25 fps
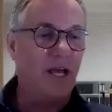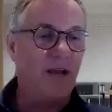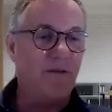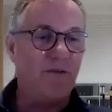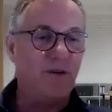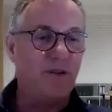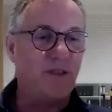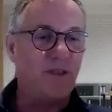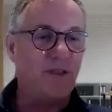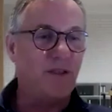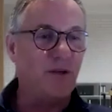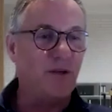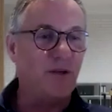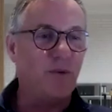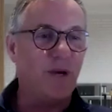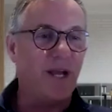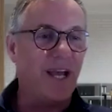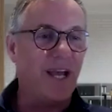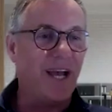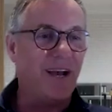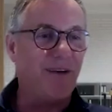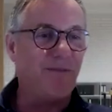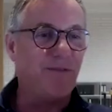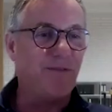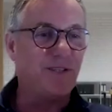everything that we
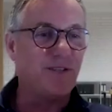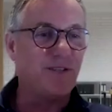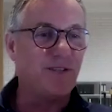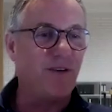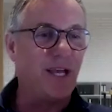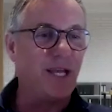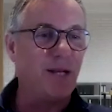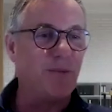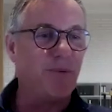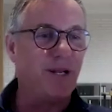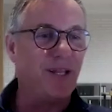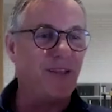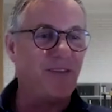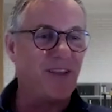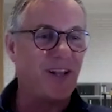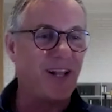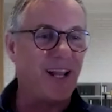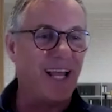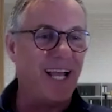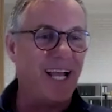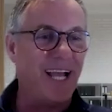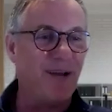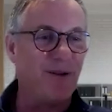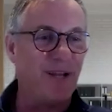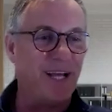have is available in the
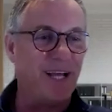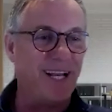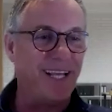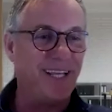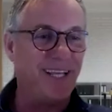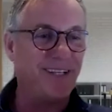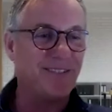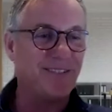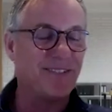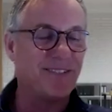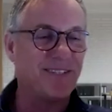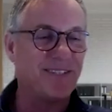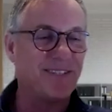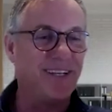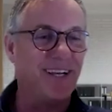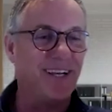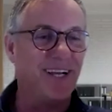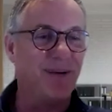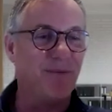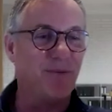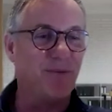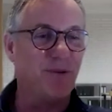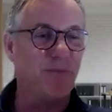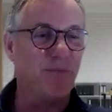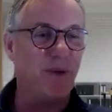cloud, Alex.
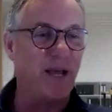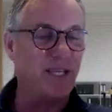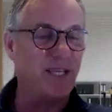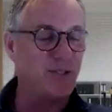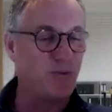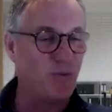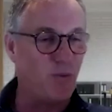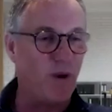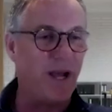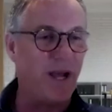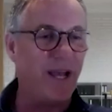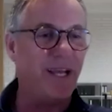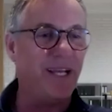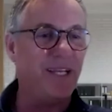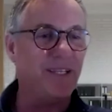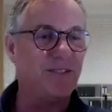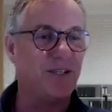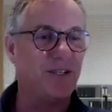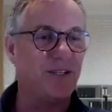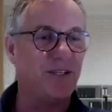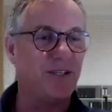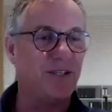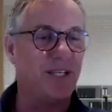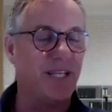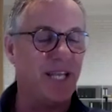And the best way
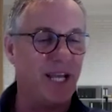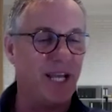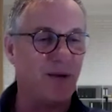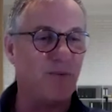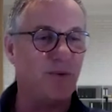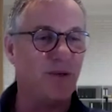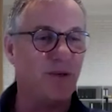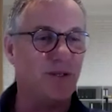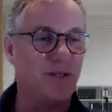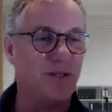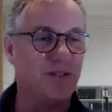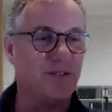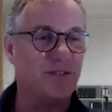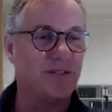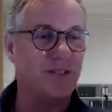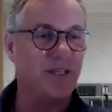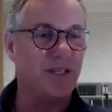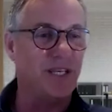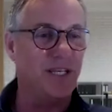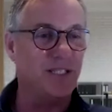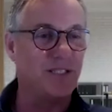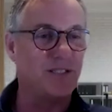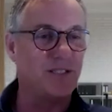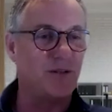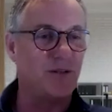to connect with us
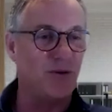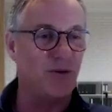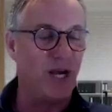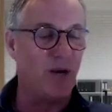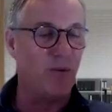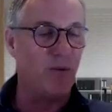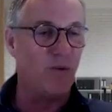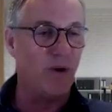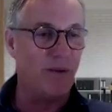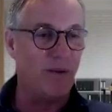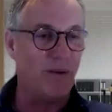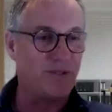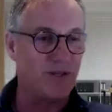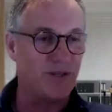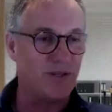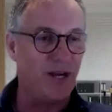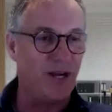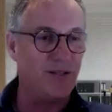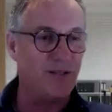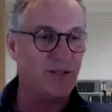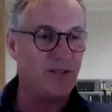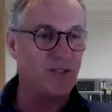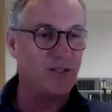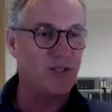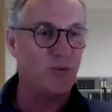is through our
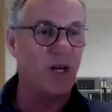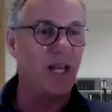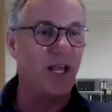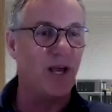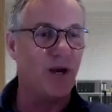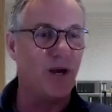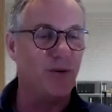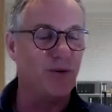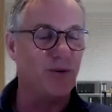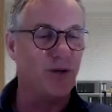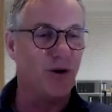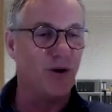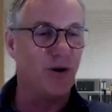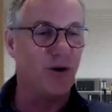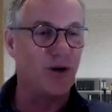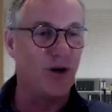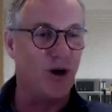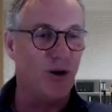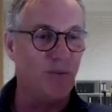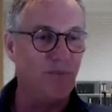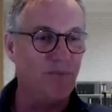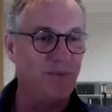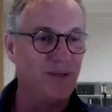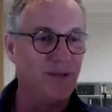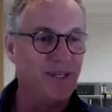website,
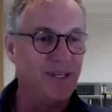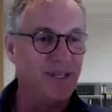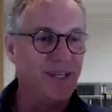twilio.com.